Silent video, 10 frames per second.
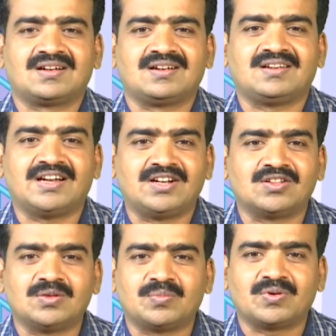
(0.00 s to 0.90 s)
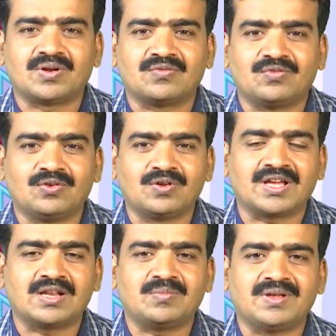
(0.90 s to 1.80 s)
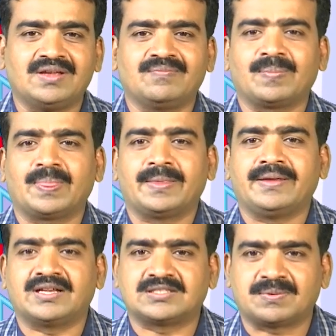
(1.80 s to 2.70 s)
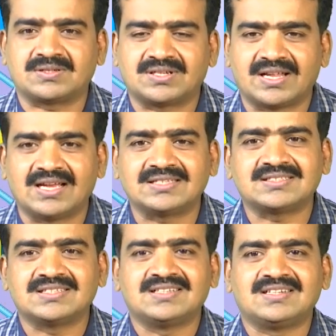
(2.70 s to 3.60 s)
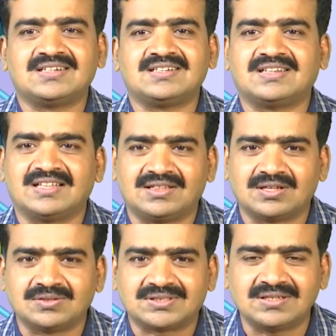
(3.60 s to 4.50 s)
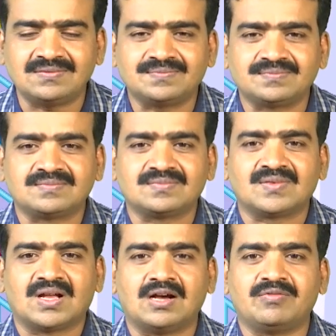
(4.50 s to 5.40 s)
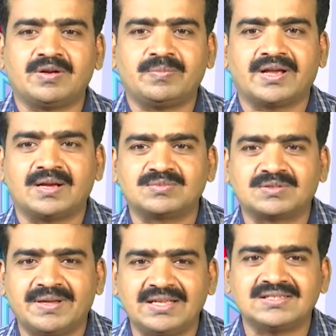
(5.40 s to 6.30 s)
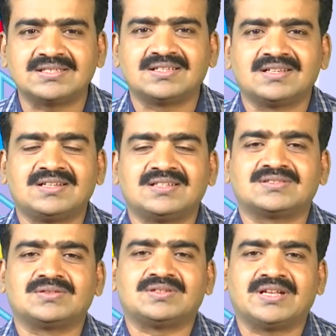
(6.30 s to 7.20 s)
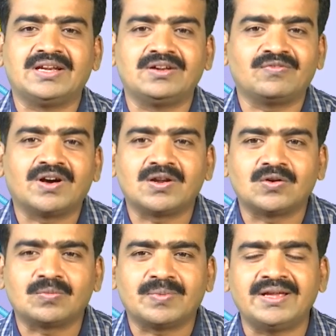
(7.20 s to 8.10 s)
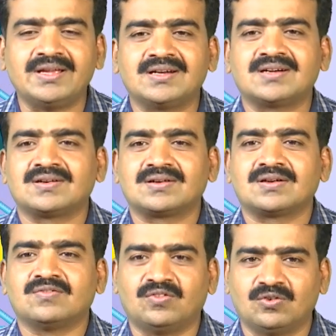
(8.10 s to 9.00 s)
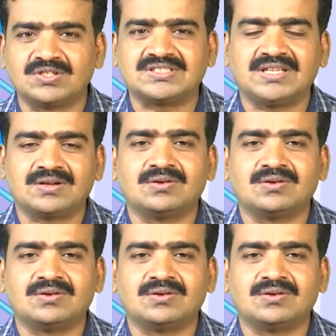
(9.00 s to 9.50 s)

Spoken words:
10 to the power of 4 can be expressed as 10,000. How it becomes means? So, 10 followed by 40